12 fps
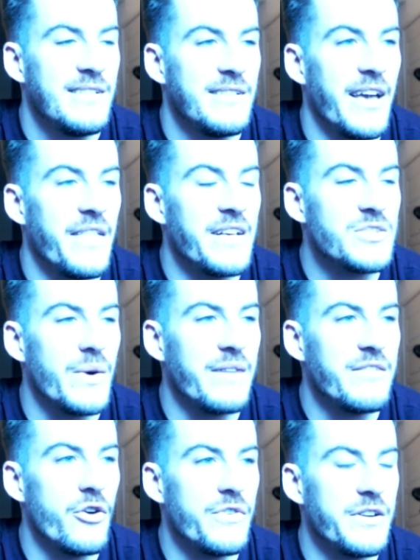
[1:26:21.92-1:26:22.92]
Yeah, that's why
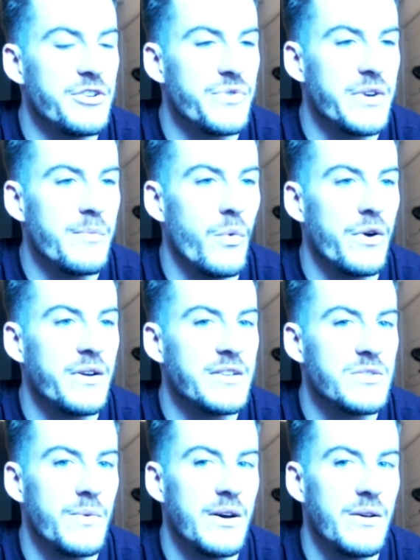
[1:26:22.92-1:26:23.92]
I've dove into dream work
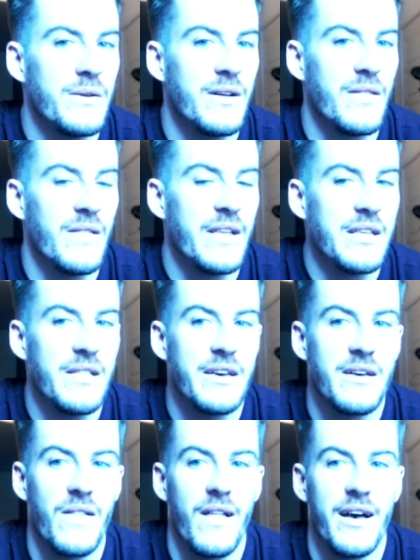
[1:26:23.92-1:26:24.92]
as well uh, lately.
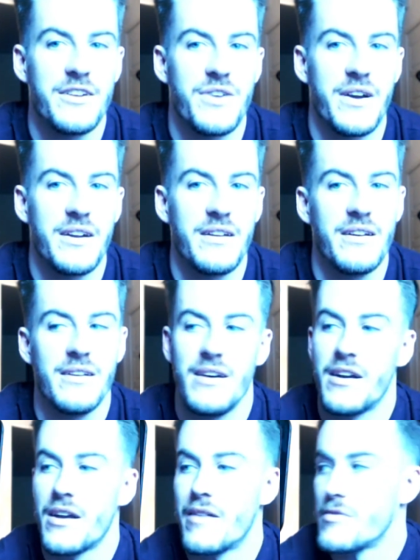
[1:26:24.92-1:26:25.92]
Mm-hmm. A lot trying to
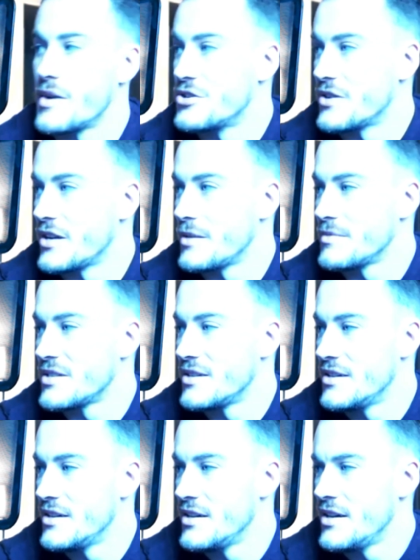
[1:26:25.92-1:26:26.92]
uncover my dreams.
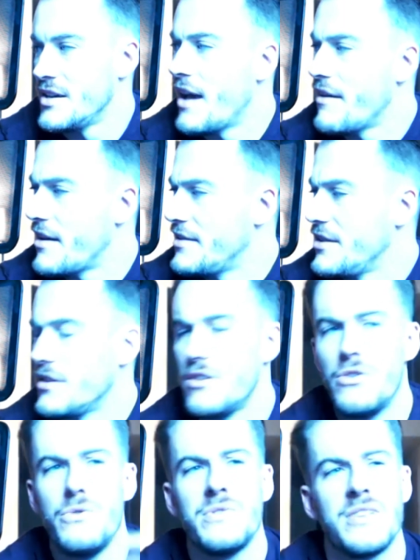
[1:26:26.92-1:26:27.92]
Uh,
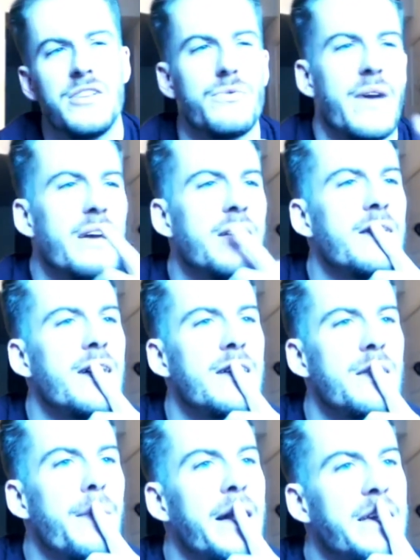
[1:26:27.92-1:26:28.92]
you said you read uh,
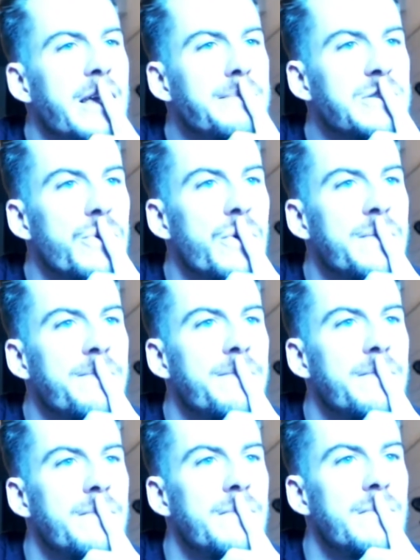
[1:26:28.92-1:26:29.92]
The Body Keeps Score.
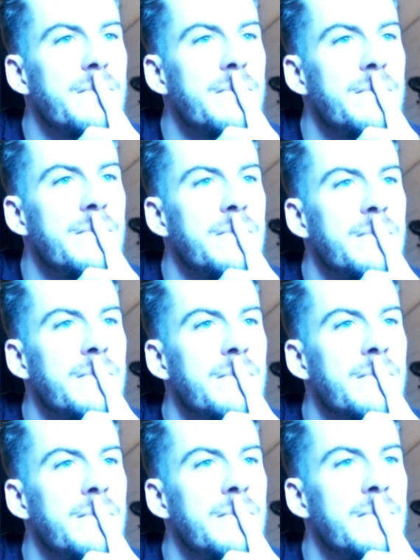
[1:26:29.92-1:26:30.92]

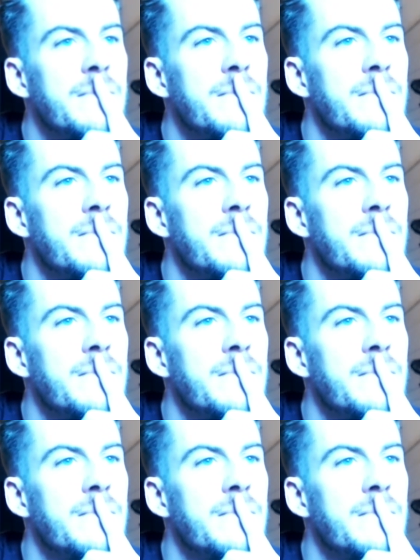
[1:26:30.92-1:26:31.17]
No.